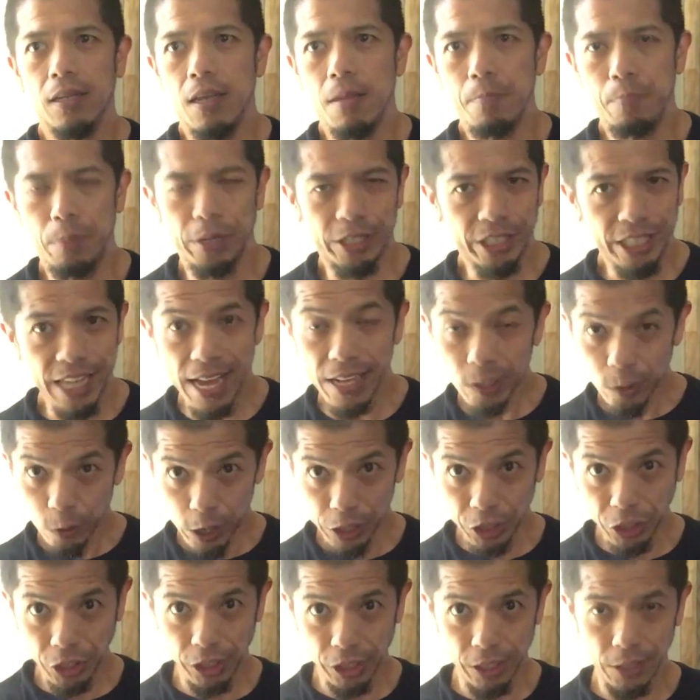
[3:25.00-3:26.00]
pretend
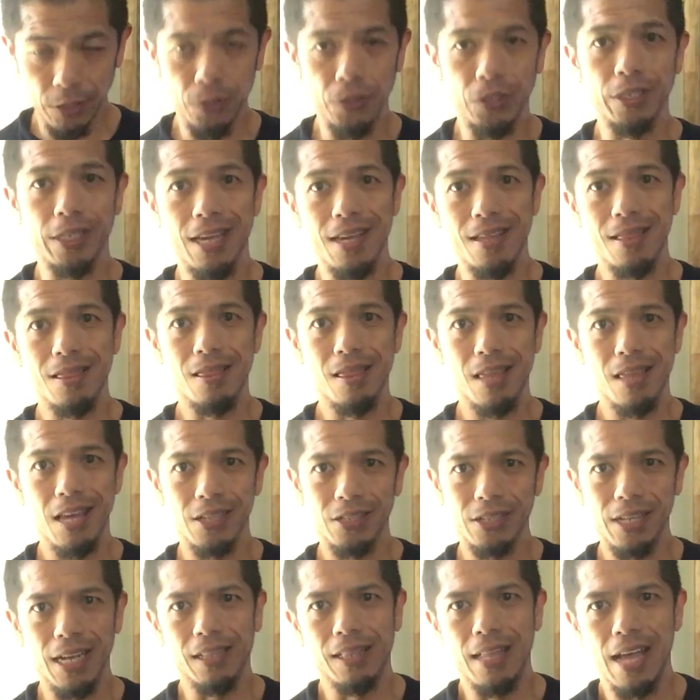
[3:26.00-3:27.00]
Christians who say
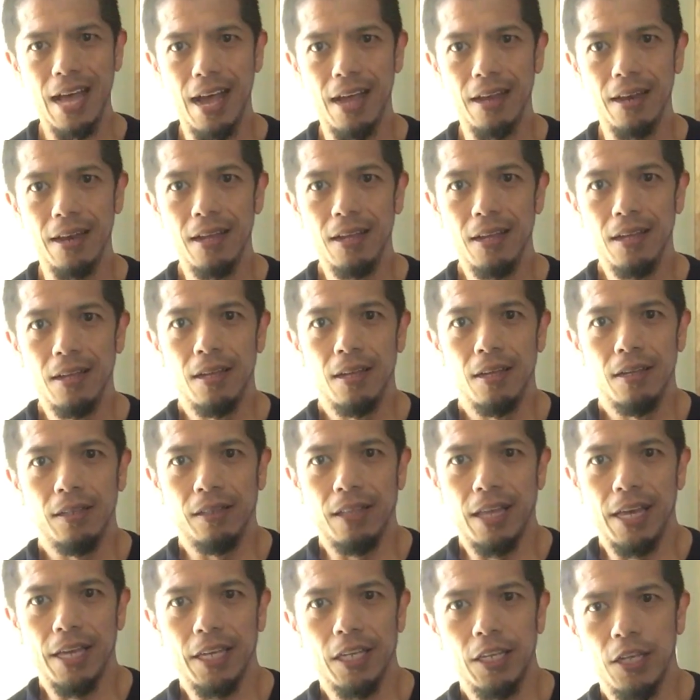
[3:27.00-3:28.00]
things like that
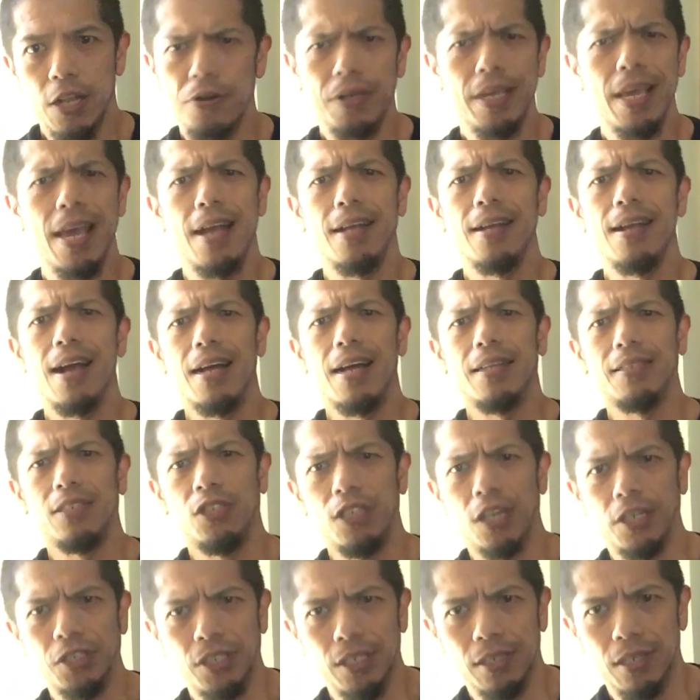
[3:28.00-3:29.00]
like, you know, yeah, God's
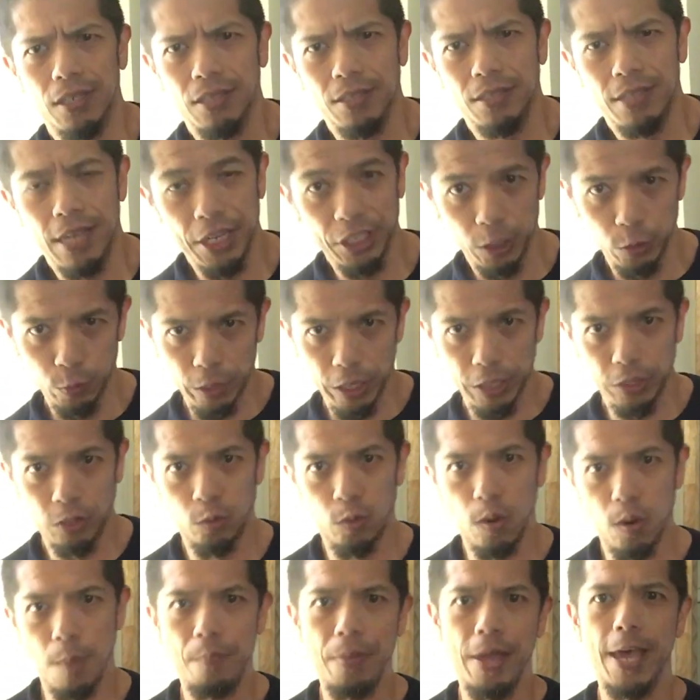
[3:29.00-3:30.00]
judging this nation. We need to
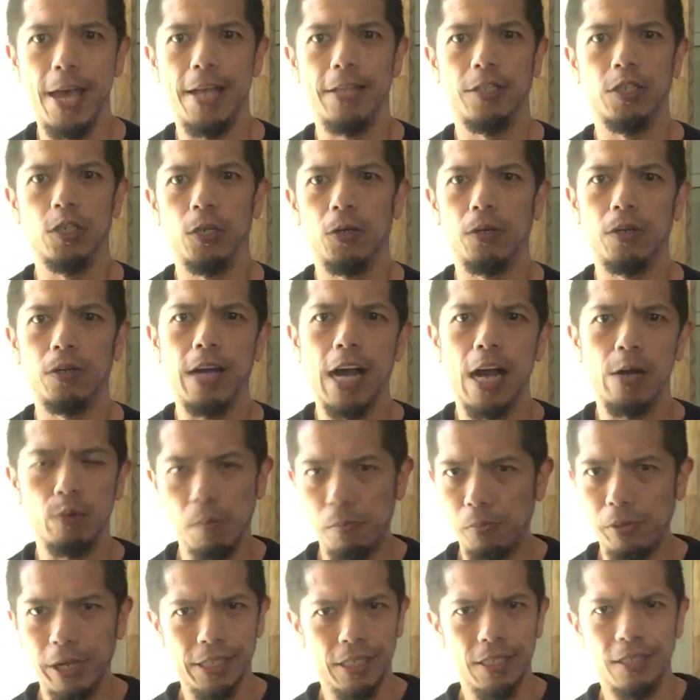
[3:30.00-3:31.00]
repent so God will
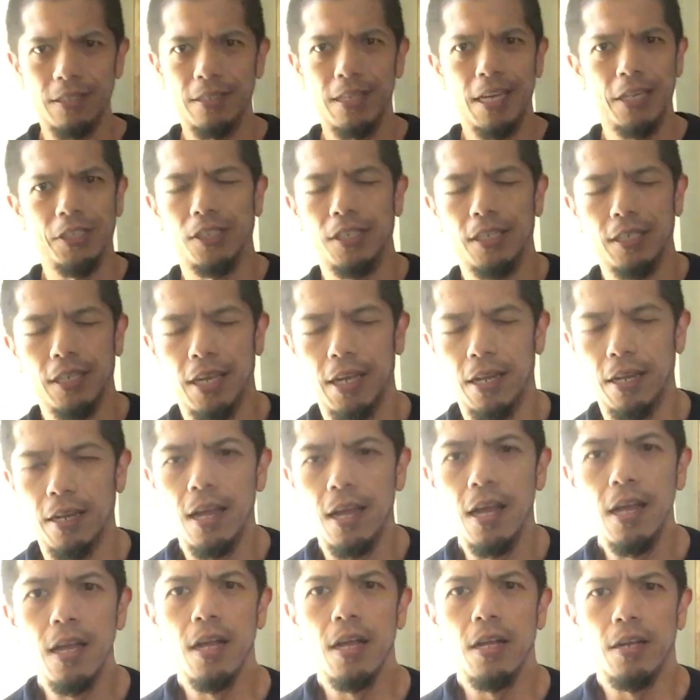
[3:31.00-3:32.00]
bless this nation again.
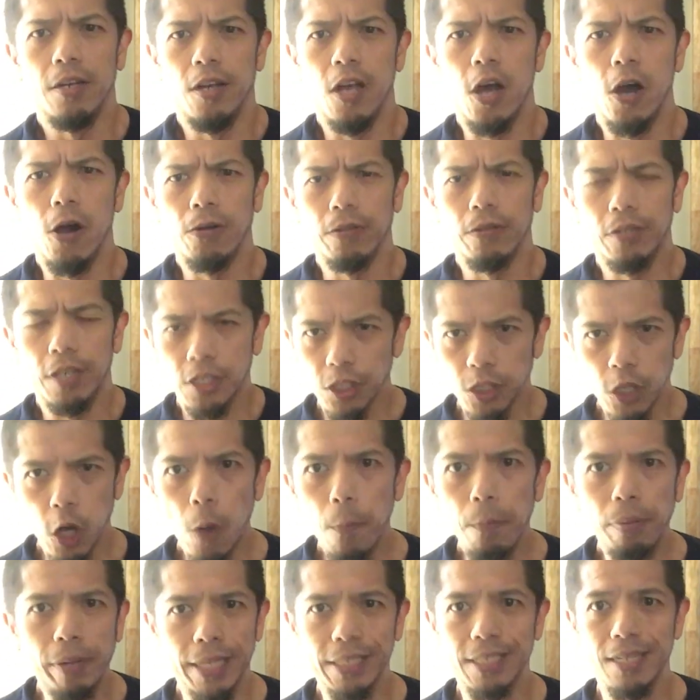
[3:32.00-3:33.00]
No, there's no
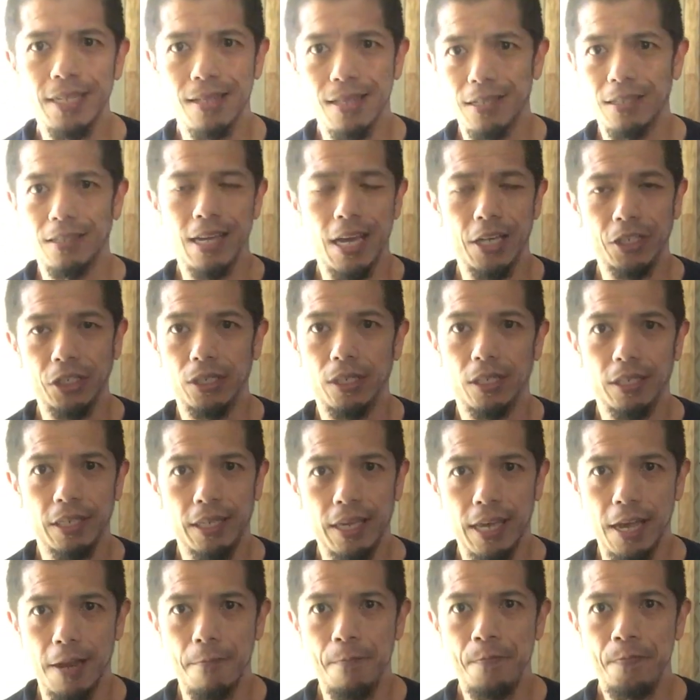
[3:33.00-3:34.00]
blessing this nation
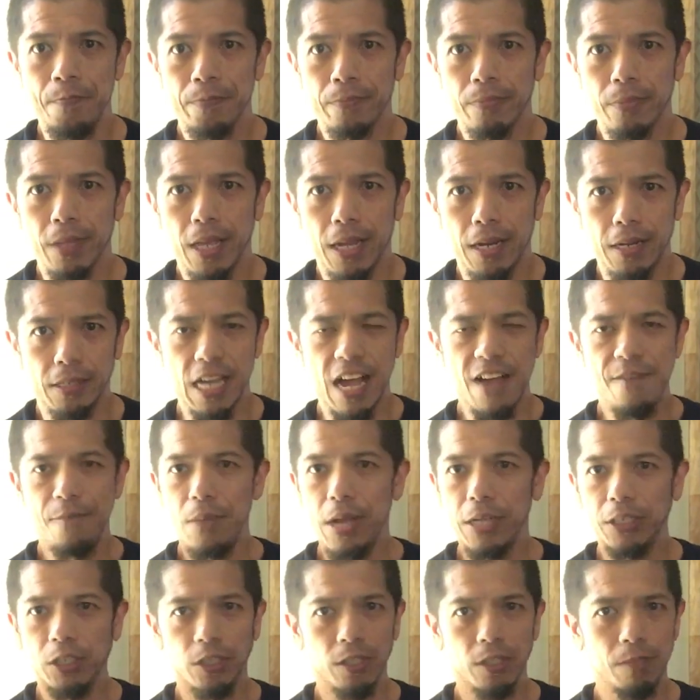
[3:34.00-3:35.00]
again. And as I've
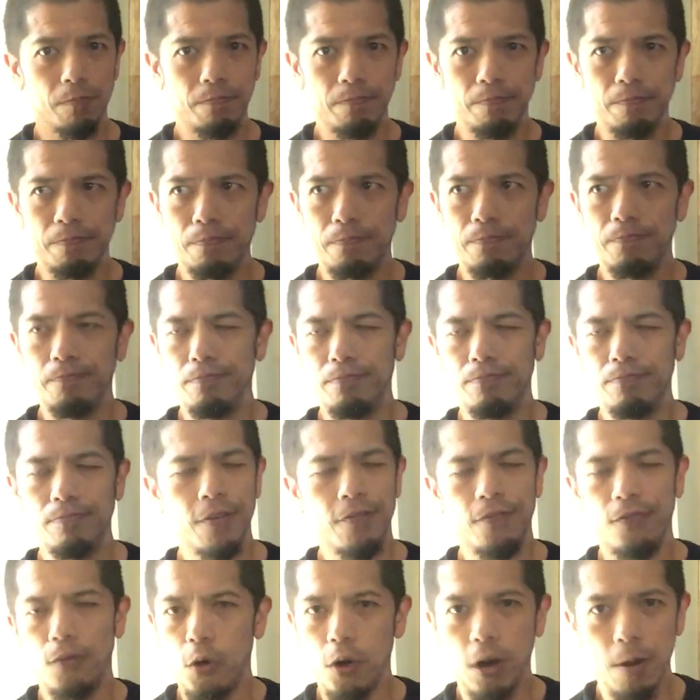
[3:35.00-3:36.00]
mentioned
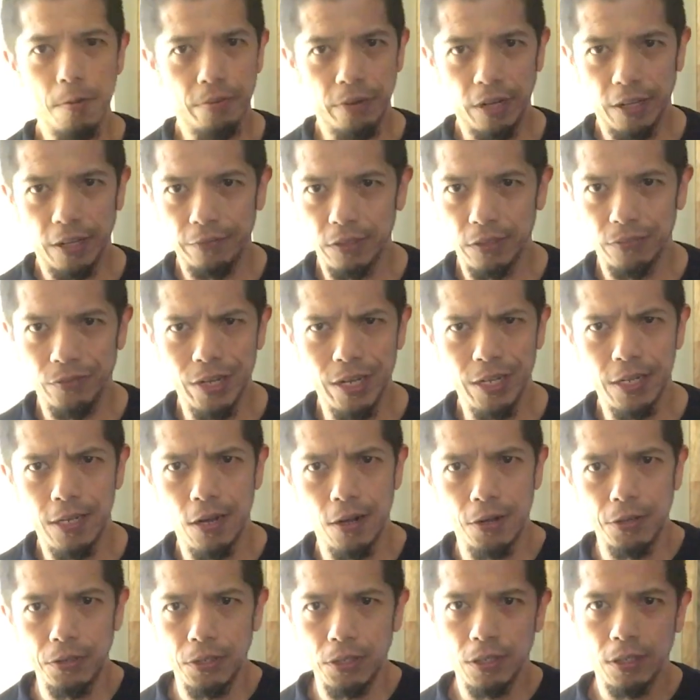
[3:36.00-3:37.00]
before in previous
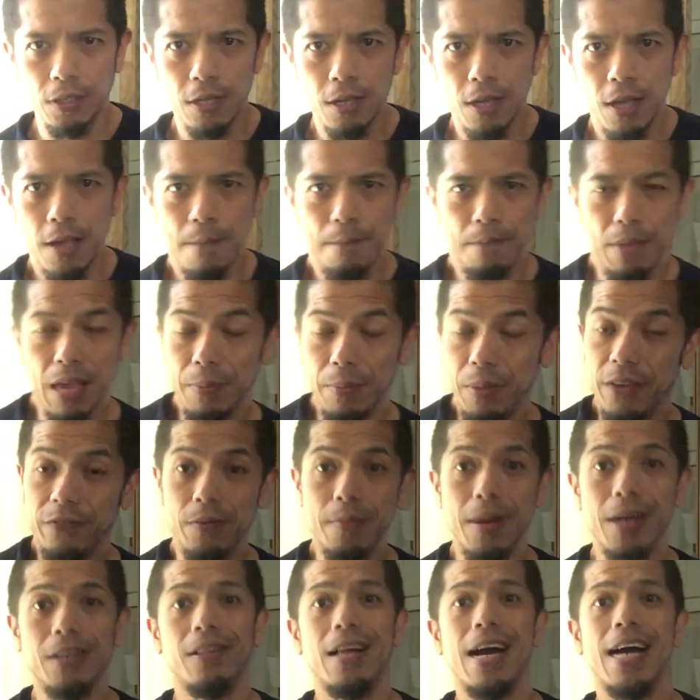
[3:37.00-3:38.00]
videos, maybe even
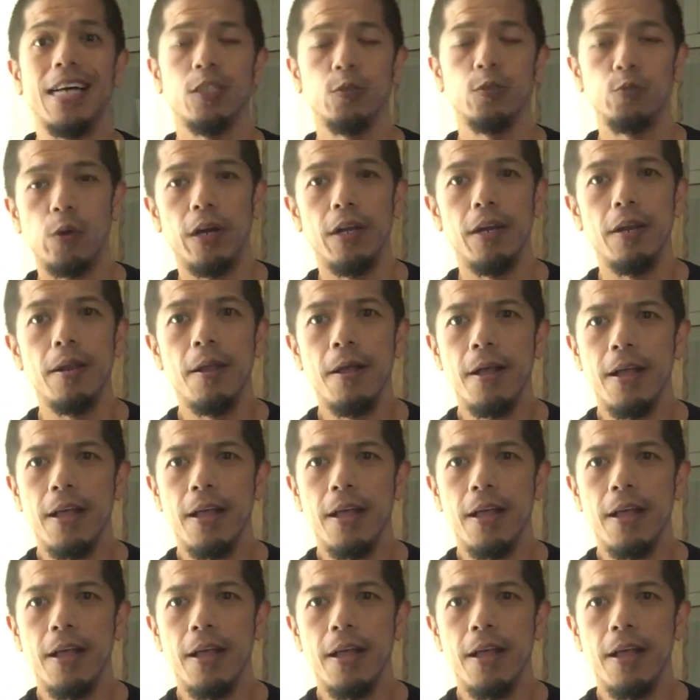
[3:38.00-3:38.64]
my last one,